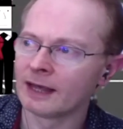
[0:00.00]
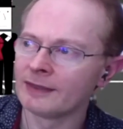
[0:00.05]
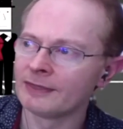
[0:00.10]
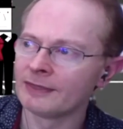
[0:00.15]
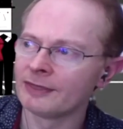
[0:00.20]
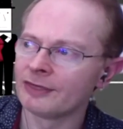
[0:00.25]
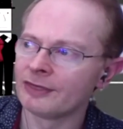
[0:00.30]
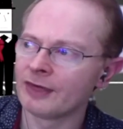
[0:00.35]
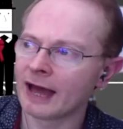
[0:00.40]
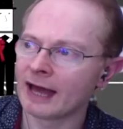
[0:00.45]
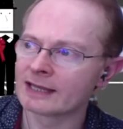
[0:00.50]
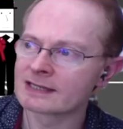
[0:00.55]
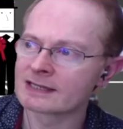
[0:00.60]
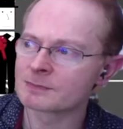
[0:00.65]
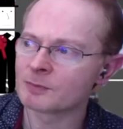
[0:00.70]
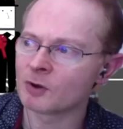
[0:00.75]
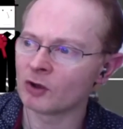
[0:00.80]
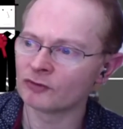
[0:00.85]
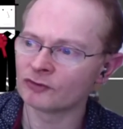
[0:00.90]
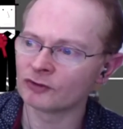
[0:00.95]
That's
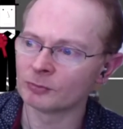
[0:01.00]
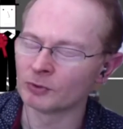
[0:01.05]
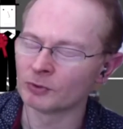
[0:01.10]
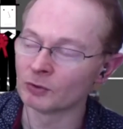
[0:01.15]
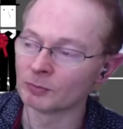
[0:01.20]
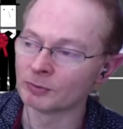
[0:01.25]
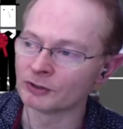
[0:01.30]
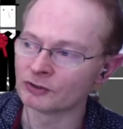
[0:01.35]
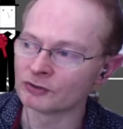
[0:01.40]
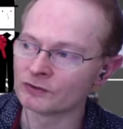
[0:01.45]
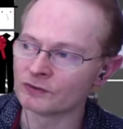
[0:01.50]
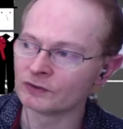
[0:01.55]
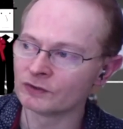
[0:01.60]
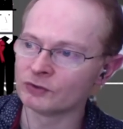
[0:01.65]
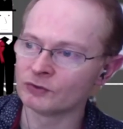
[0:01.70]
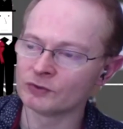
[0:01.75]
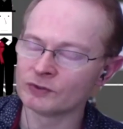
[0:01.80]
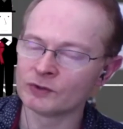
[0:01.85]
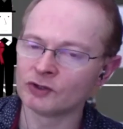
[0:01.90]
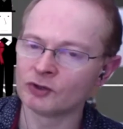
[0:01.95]
possible, but
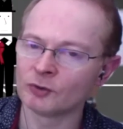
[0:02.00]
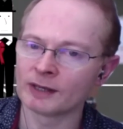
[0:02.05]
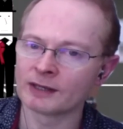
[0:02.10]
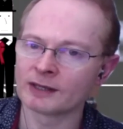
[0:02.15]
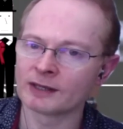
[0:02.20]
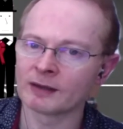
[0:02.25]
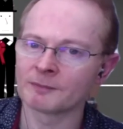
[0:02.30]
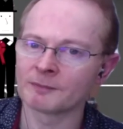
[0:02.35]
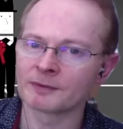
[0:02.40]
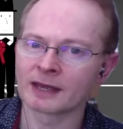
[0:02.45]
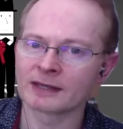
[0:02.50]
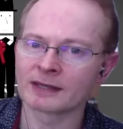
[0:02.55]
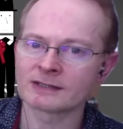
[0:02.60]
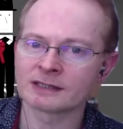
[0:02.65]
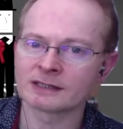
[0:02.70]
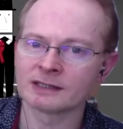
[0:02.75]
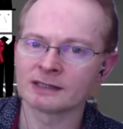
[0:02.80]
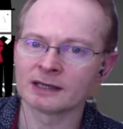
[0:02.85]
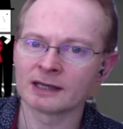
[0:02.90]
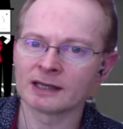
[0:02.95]
you end up
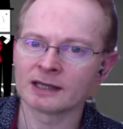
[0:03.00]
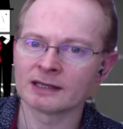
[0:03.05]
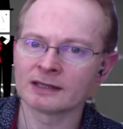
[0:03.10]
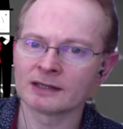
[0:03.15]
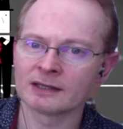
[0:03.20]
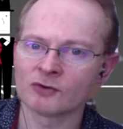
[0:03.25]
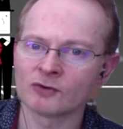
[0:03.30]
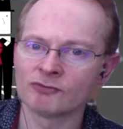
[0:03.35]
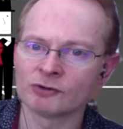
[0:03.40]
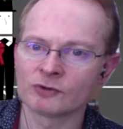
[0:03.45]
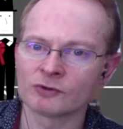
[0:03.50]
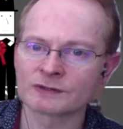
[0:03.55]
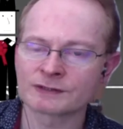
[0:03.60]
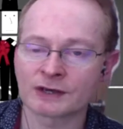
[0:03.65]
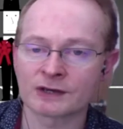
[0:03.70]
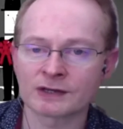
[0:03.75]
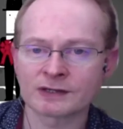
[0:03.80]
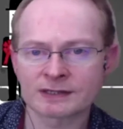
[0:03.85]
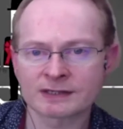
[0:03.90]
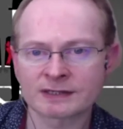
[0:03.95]
getting no real
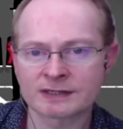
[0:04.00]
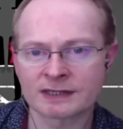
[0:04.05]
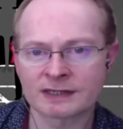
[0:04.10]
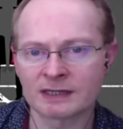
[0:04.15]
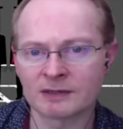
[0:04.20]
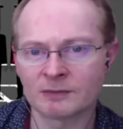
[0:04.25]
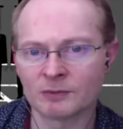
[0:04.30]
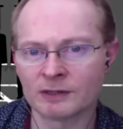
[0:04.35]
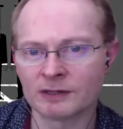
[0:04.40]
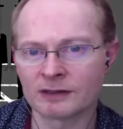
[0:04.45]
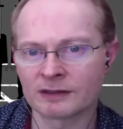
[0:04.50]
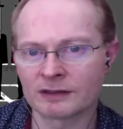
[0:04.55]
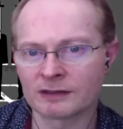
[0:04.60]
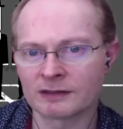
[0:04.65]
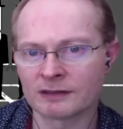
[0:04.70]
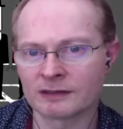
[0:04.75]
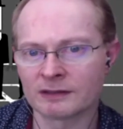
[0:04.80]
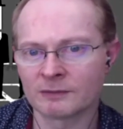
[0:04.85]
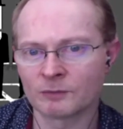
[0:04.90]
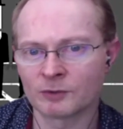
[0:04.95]
certainty with
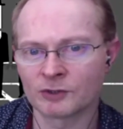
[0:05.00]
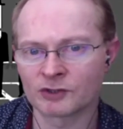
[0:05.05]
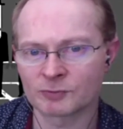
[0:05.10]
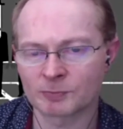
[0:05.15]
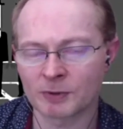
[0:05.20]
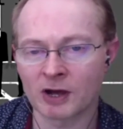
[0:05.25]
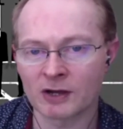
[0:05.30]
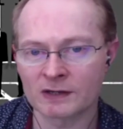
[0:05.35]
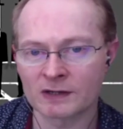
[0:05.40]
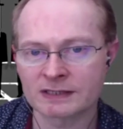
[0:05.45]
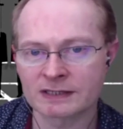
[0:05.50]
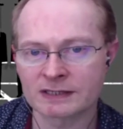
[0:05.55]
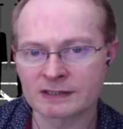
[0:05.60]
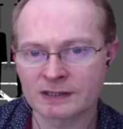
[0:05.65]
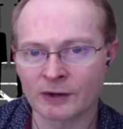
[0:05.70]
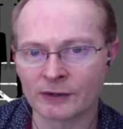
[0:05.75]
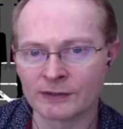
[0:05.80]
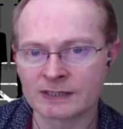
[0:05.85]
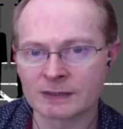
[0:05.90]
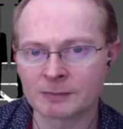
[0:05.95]
which party it's
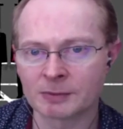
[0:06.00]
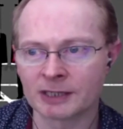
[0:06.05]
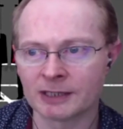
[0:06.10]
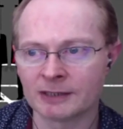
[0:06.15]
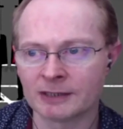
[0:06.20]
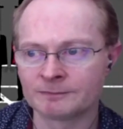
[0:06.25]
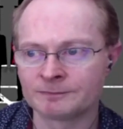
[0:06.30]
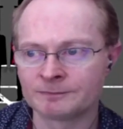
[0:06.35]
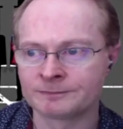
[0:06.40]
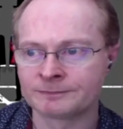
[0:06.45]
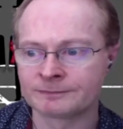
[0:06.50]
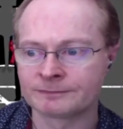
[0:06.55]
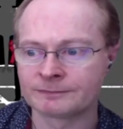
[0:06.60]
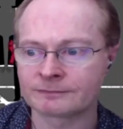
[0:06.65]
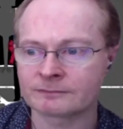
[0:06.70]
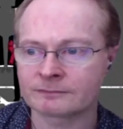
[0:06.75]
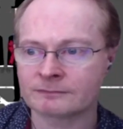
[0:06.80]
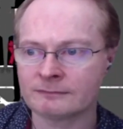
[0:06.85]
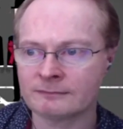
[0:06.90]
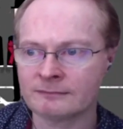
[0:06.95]
going to be.
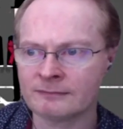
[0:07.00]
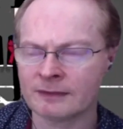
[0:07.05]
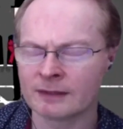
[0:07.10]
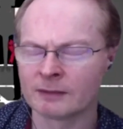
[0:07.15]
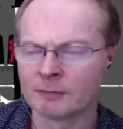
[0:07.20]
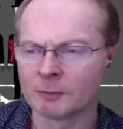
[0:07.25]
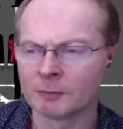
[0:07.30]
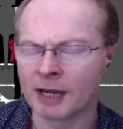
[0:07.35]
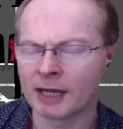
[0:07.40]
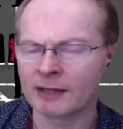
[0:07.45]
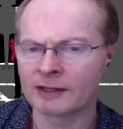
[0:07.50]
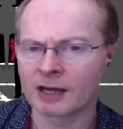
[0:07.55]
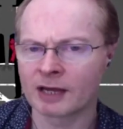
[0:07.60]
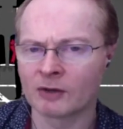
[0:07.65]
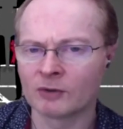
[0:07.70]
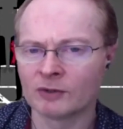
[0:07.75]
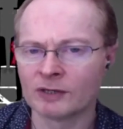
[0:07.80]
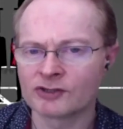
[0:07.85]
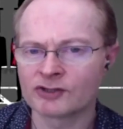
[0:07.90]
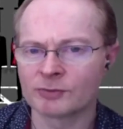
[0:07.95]
When we had the
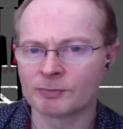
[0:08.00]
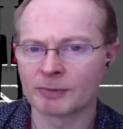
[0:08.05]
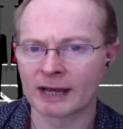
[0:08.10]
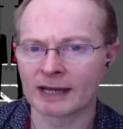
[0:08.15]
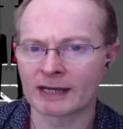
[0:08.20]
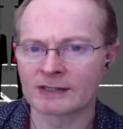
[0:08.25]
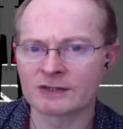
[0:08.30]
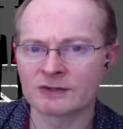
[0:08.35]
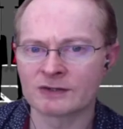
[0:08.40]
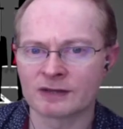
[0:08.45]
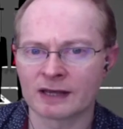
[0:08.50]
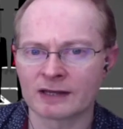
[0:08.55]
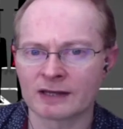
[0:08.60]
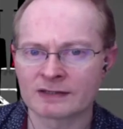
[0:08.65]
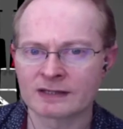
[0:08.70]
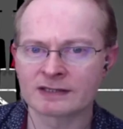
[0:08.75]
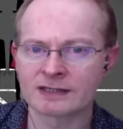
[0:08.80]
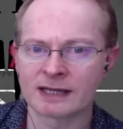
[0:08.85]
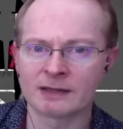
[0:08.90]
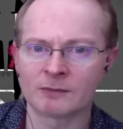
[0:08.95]
coalition back in
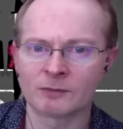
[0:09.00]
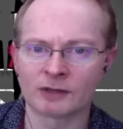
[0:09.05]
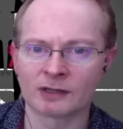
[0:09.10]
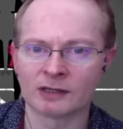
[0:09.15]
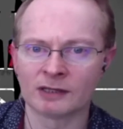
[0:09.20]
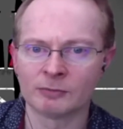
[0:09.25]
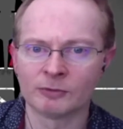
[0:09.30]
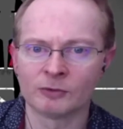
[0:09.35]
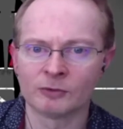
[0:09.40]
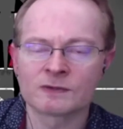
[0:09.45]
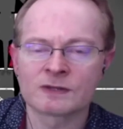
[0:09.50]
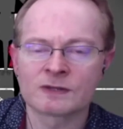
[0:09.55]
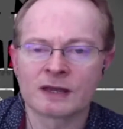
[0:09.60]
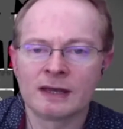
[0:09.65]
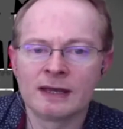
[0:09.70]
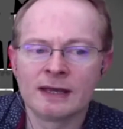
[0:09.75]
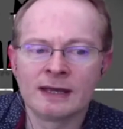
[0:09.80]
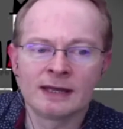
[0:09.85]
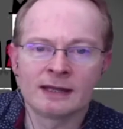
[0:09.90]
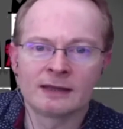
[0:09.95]
2010 with the Liberals,
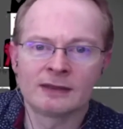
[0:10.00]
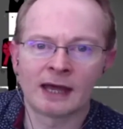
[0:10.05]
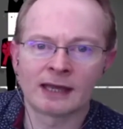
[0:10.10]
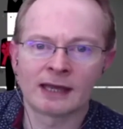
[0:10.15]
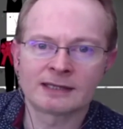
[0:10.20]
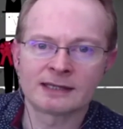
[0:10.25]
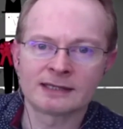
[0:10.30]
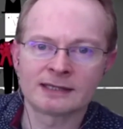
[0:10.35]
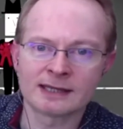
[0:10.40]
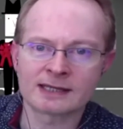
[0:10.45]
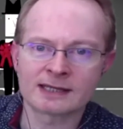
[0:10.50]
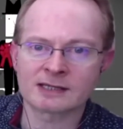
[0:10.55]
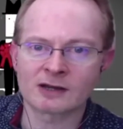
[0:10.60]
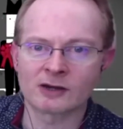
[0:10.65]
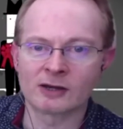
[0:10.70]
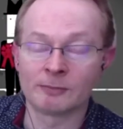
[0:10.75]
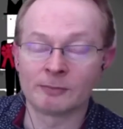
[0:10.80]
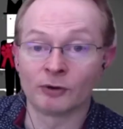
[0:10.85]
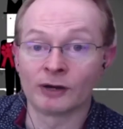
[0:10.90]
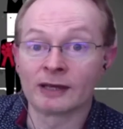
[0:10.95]
that didn't
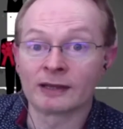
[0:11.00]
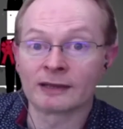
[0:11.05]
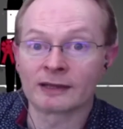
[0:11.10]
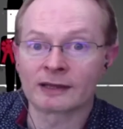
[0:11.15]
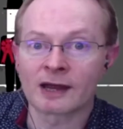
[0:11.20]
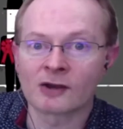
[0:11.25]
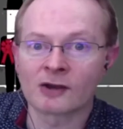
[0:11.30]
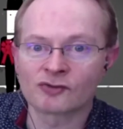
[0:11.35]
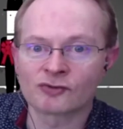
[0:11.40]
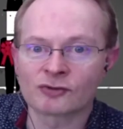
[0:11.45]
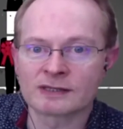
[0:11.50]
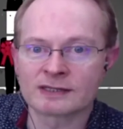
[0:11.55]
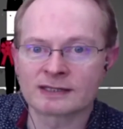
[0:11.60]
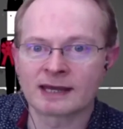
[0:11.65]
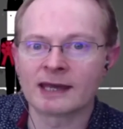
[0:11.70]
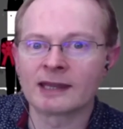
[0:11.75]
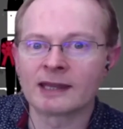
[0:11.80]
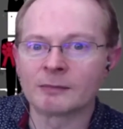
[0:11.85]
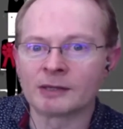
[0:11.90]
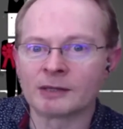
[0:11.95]
necessarily bring the country
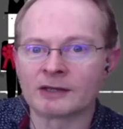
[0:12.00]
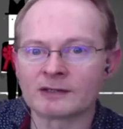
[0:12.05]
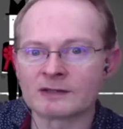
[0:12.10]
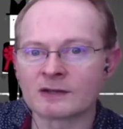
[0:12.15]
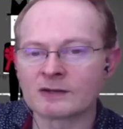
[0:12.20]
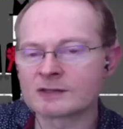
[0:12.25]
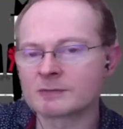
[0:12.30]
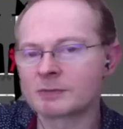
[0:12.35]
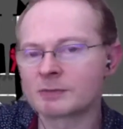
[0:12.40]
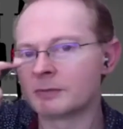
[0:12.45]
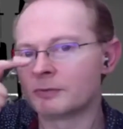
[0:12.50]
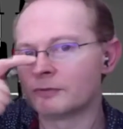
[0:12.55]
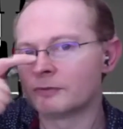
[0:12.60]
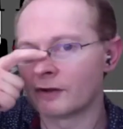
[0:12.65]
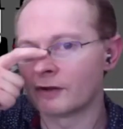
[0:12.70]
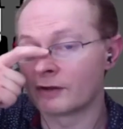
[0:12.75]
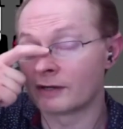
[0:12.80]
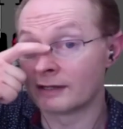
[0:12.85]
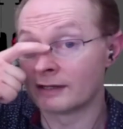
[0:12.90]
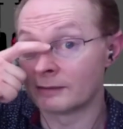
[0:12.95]
together because lots of people
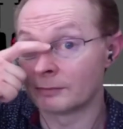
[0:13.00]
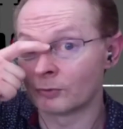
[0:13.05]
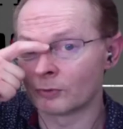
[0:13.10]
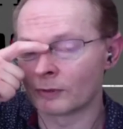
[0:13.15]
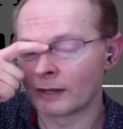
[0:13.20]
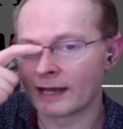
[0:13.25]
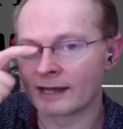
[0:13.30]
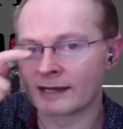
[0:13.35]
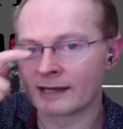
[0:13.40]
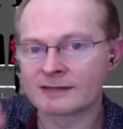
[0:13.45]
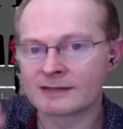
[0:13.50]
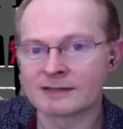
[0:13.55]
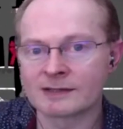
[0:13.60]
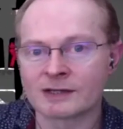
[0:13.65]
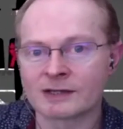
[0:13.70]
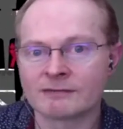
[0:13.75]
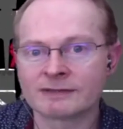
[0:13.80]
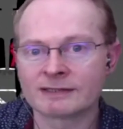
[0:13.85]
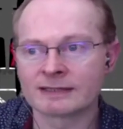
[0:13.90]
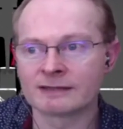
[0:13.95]
voted Liberal and
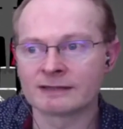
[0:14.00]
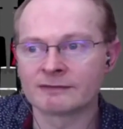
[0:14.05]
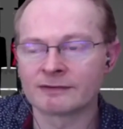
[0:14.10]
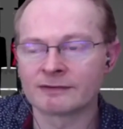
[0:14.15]
Conservative.